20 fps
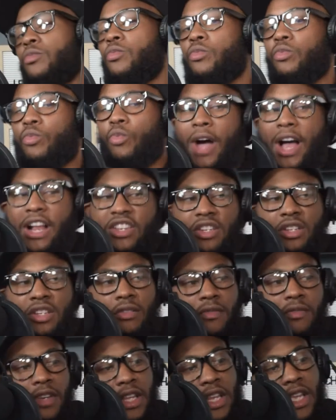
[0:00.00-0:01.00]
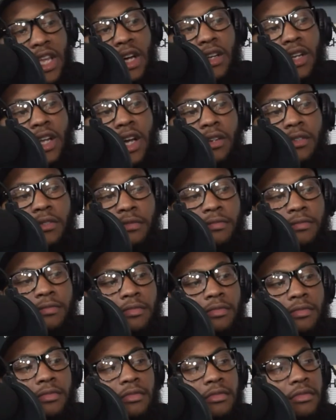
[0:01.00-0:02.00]
Watching the video though,
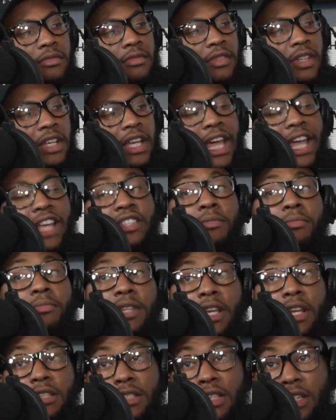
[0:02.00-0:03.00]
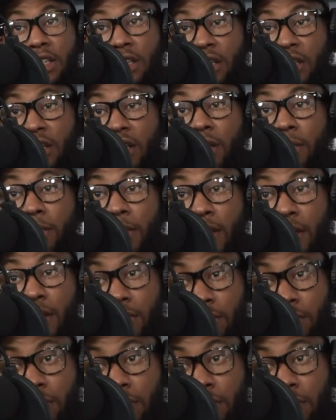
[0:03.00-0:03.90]
here's some things he could have done better.